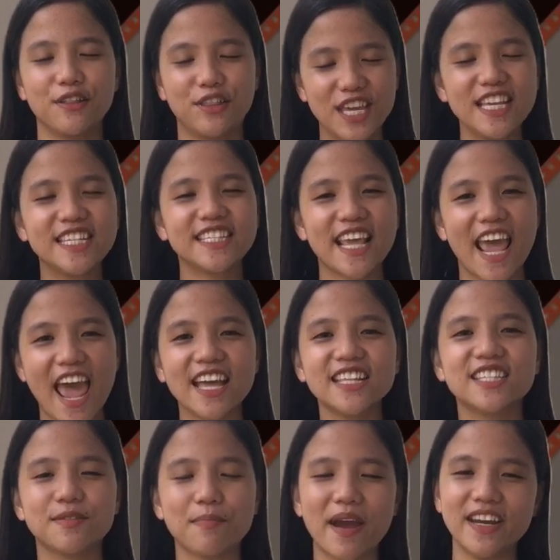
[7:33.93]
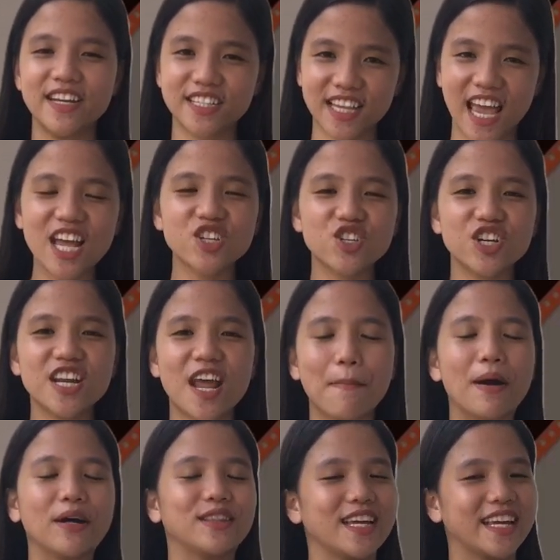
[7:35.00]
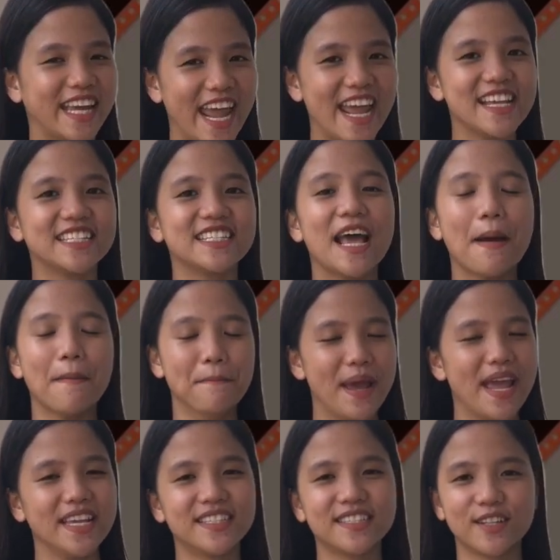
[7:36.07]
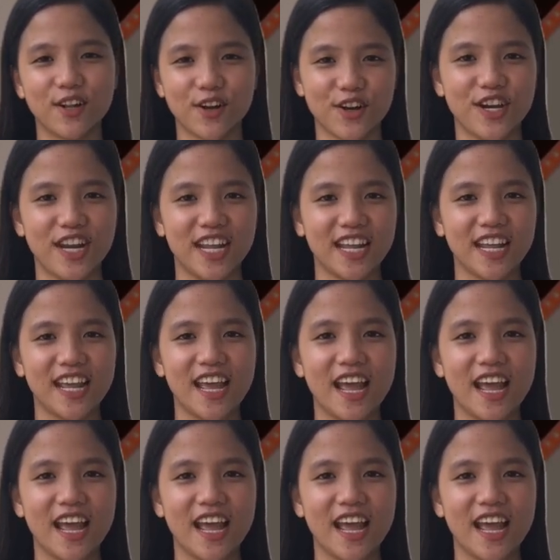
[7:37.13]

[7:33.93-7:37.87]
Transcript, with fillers: This ends my discussion about the case-based learning.